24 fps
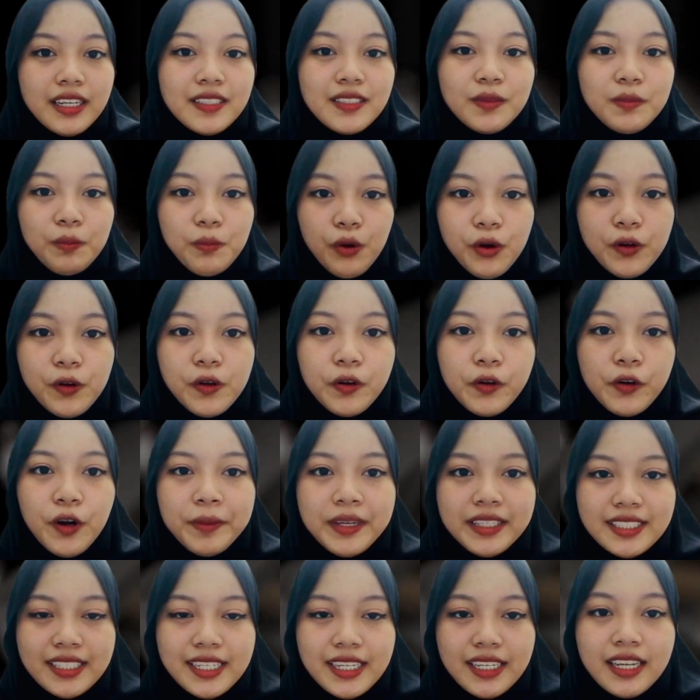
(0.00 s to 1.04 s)
is
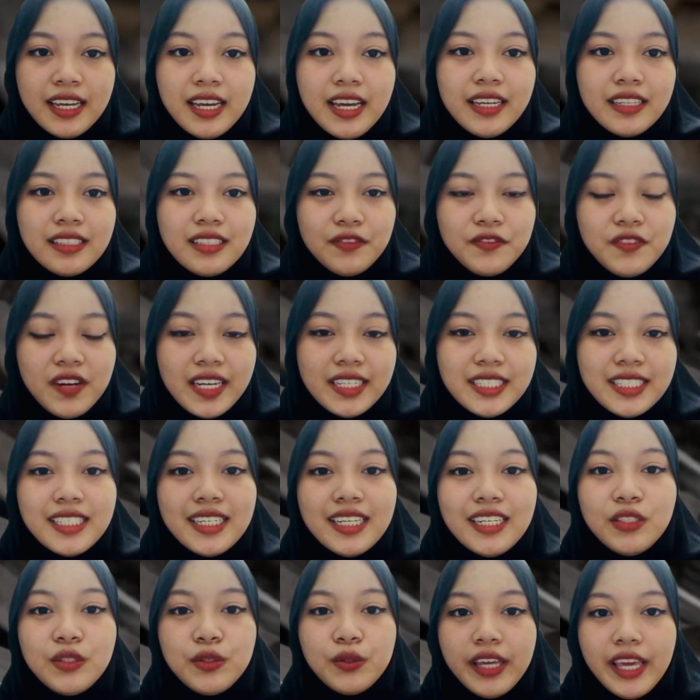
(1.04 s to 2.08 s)
monochromatic, divided
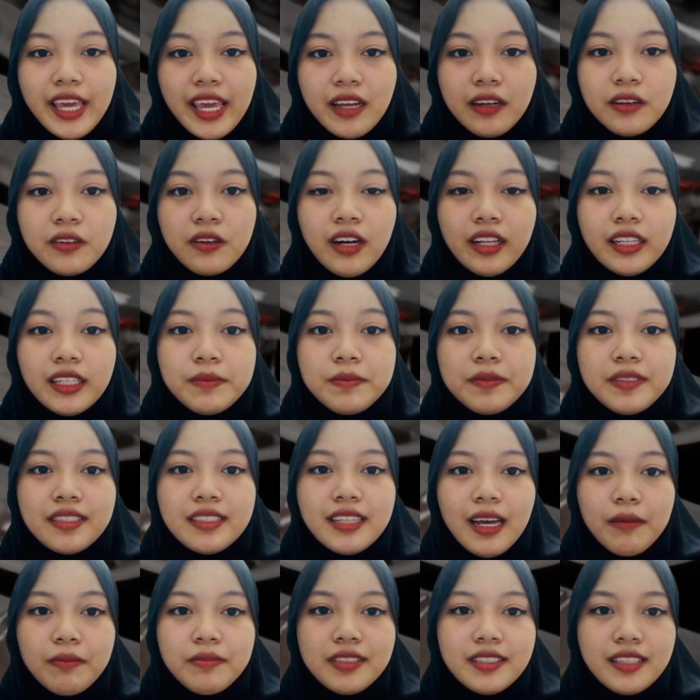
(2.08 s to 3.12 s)
into 8 columns
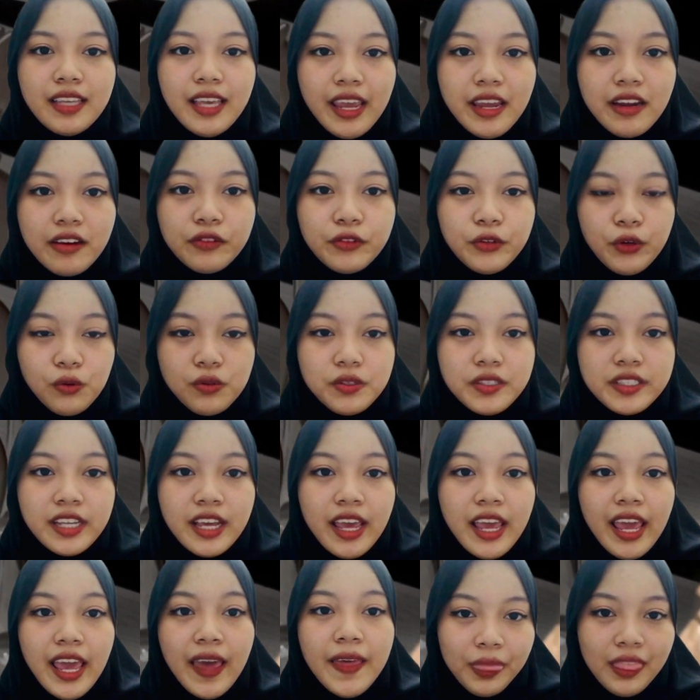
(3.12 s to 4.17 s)
times 8 rows,
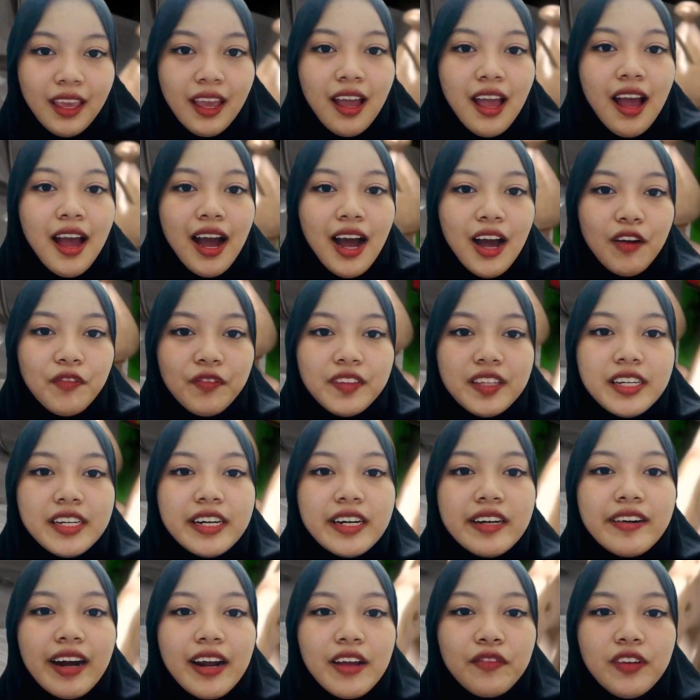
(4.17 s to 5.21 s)
and after
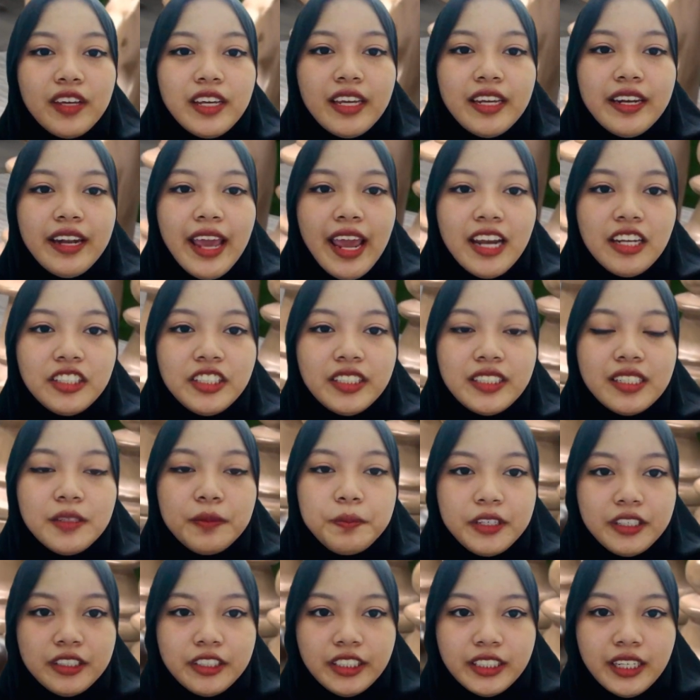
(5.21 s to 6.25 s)
arriving in ancient
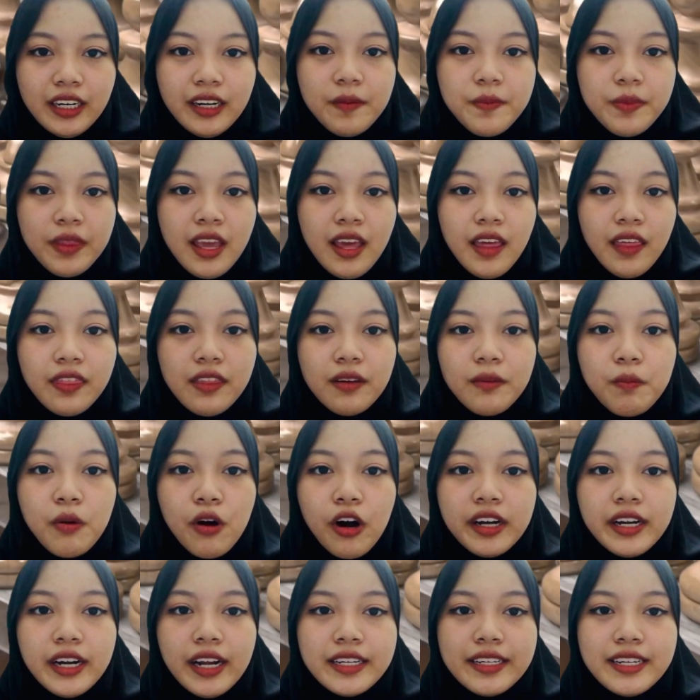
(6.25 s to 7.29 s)
Persia, the
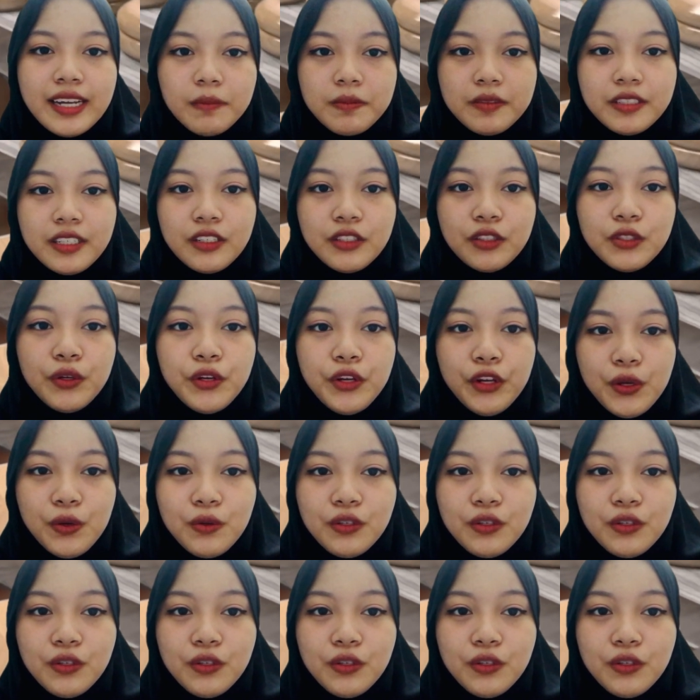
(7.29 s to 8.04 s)
board adapted to new